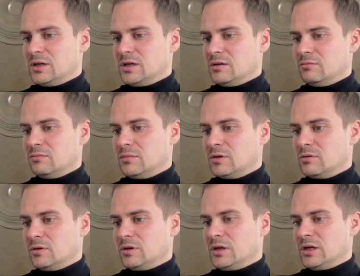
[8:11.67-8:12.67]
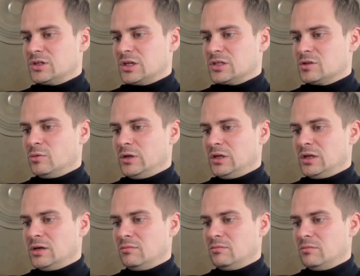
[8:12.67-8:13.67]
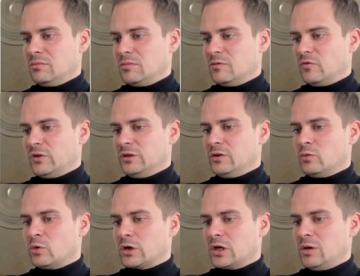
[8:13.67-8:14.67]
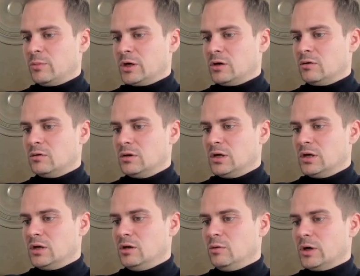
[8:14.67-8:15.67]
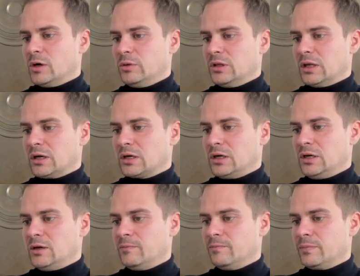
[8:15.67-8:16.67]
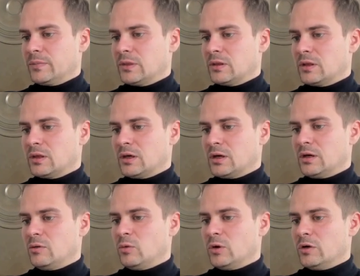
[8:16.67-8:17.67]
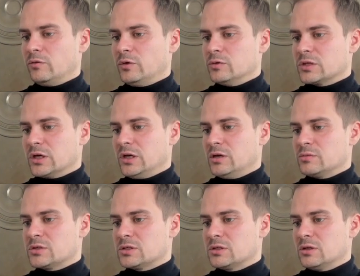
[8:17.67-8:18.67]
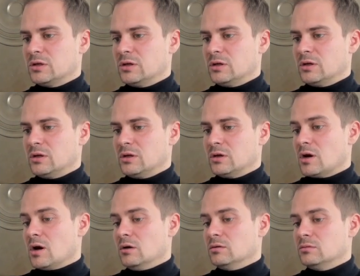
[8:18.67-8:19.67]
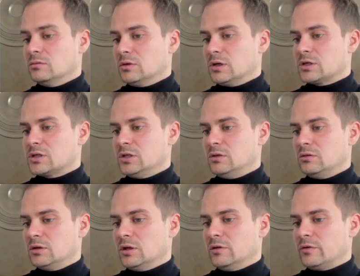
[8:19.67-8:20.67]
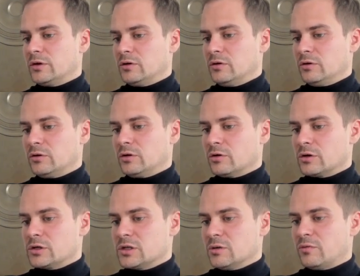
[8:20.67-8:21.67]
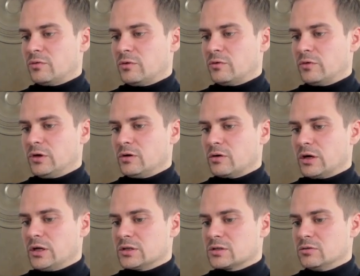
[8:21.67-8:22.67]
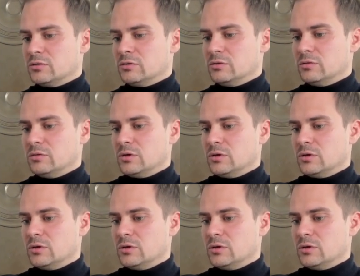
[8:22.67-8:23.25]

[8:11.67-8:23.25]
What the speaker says: Want to get a chance to win them? Fill in your work email. You might be lucky and get one of those items. Oh, actually, delivered to your doorstep for free. Okay, that's cool.